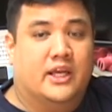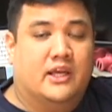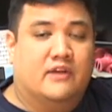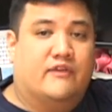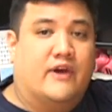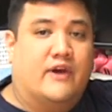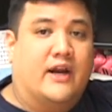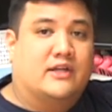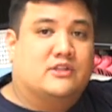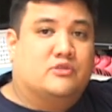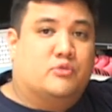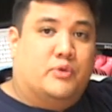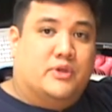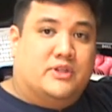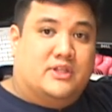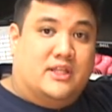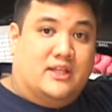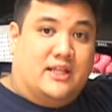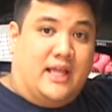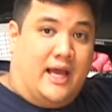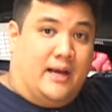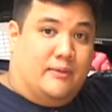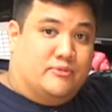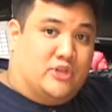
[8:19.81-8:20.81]
In fact, with
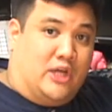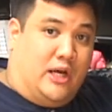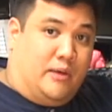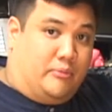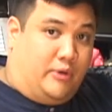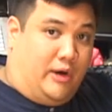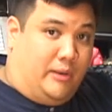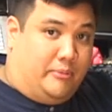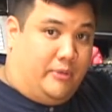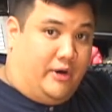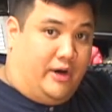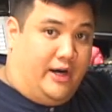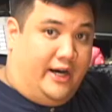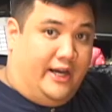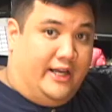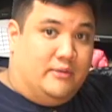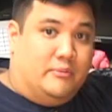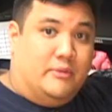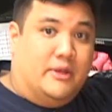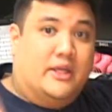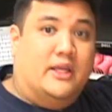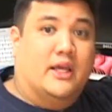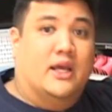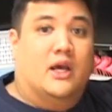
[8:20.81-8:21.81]
the laptop right
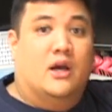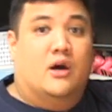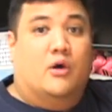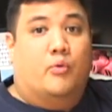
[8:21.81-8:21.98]
behind me,